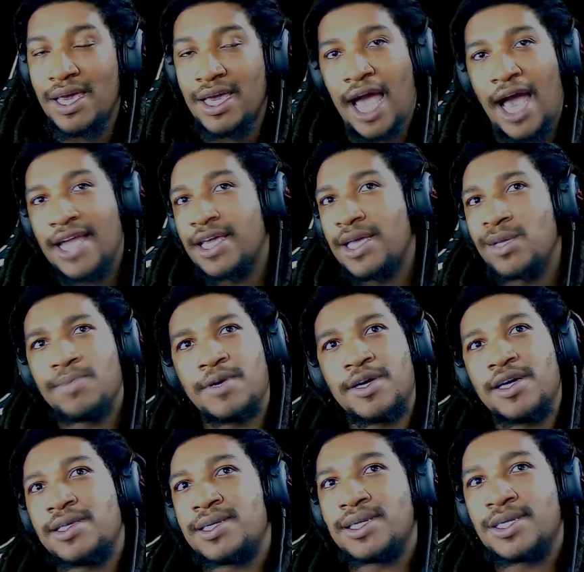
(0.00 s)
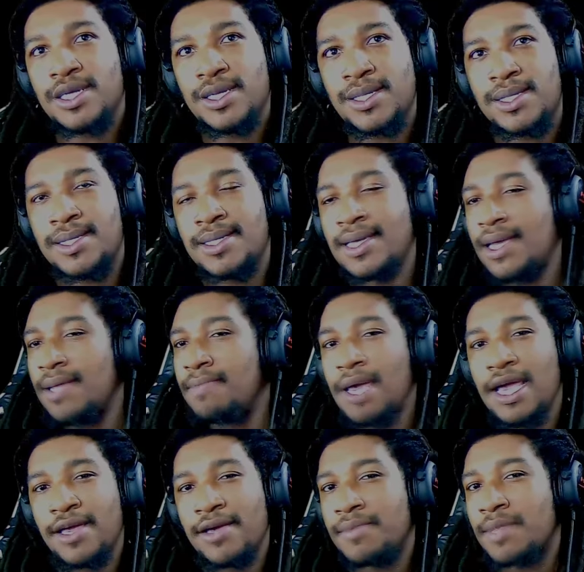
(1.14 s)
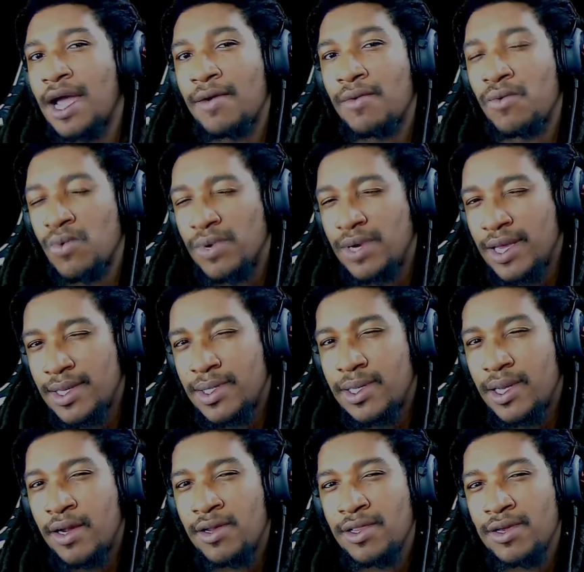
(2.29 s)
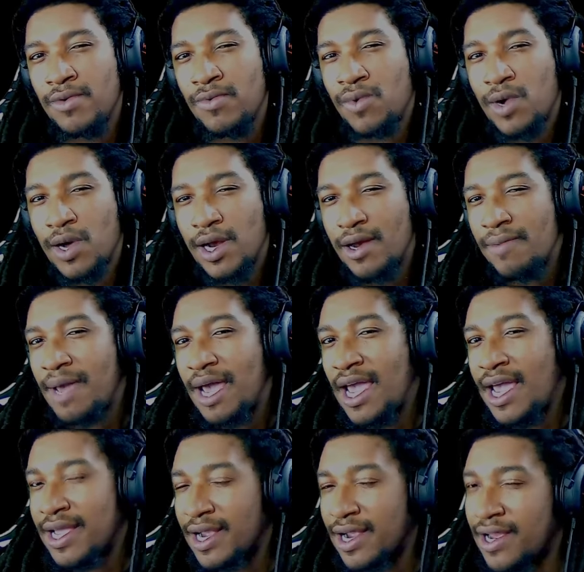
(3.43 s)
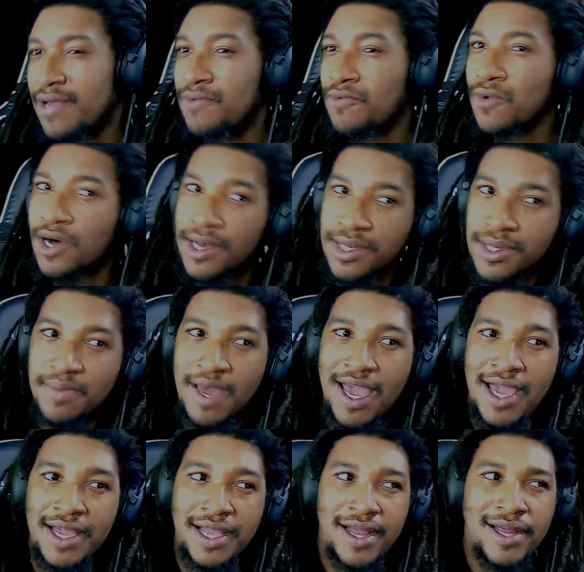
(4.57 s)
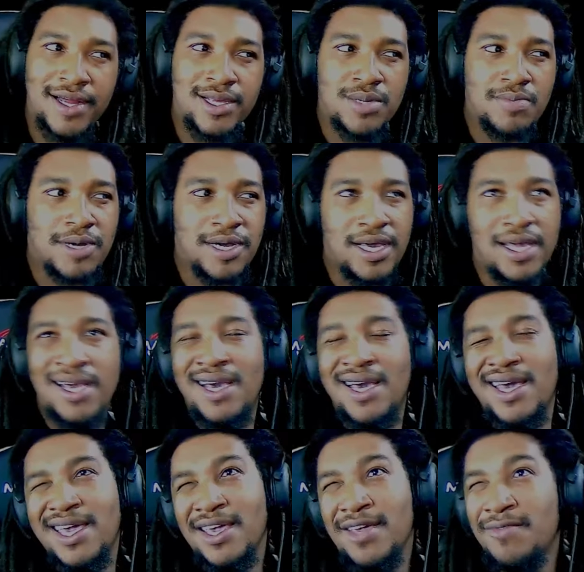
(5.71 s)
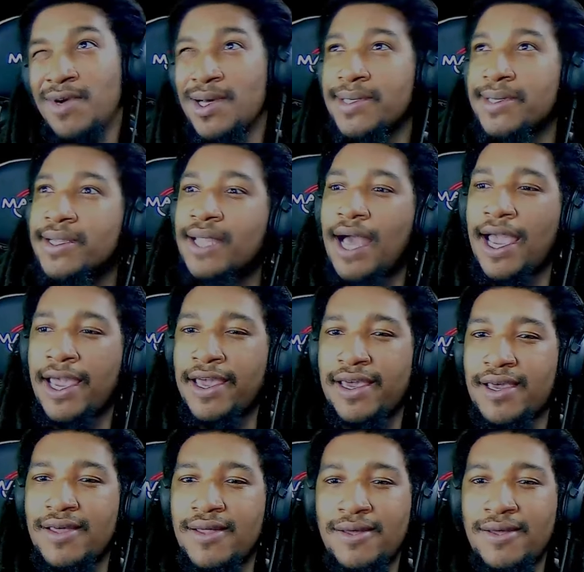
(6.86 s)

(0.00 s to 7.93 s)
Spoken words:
I guess because it just didn't make him like necessarily one of the main characters. He was a main character, but he wasn't like...